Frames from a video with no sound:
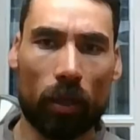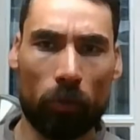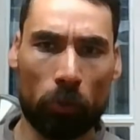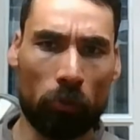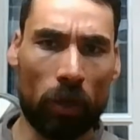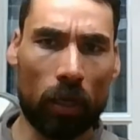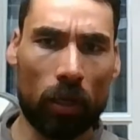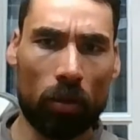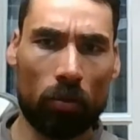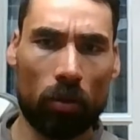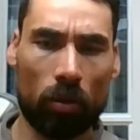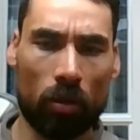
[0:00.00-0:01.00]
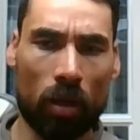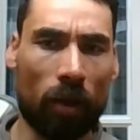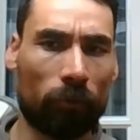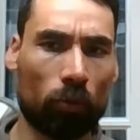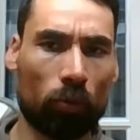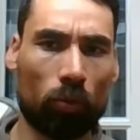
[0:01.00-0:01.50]
I would really
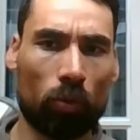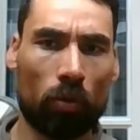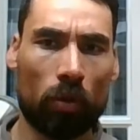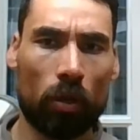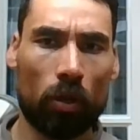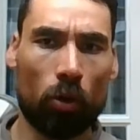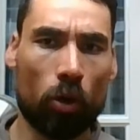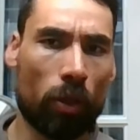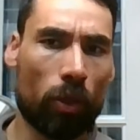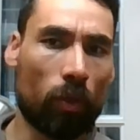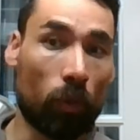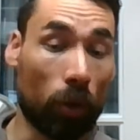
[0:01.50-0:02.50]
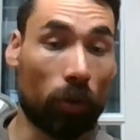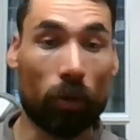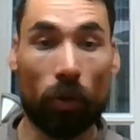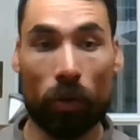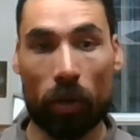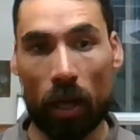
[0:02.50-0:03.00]
love to learn the one
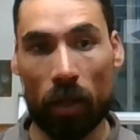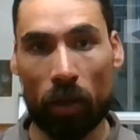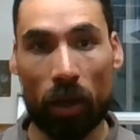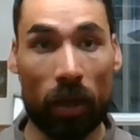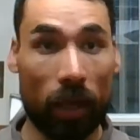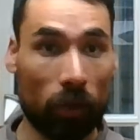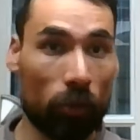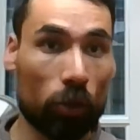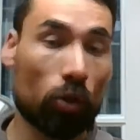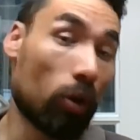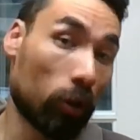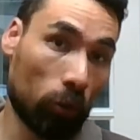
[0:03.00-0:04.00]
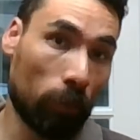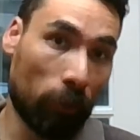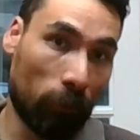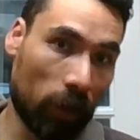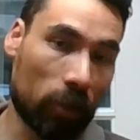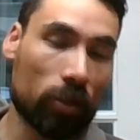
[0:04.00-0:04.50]
or the other language, or to
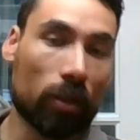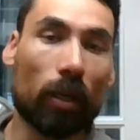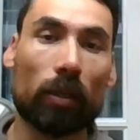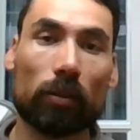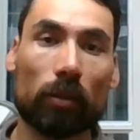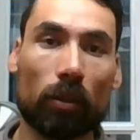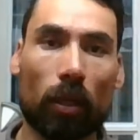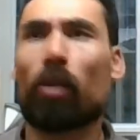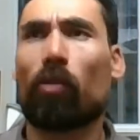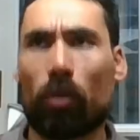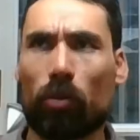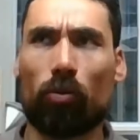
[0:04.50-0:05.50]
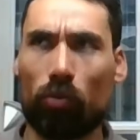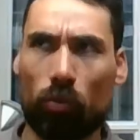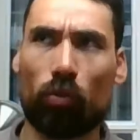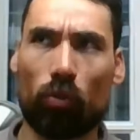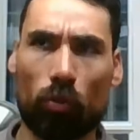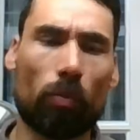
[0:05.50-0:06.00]
perfectionize it, or
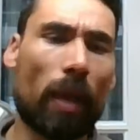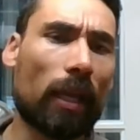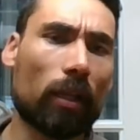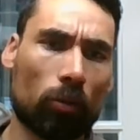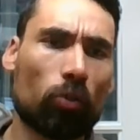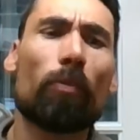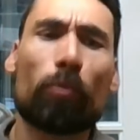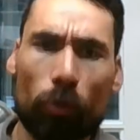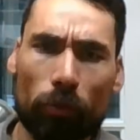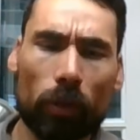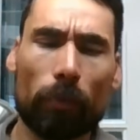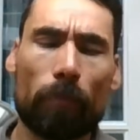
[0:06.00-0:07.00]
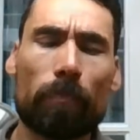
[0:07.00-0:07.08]
to make it, to improve it.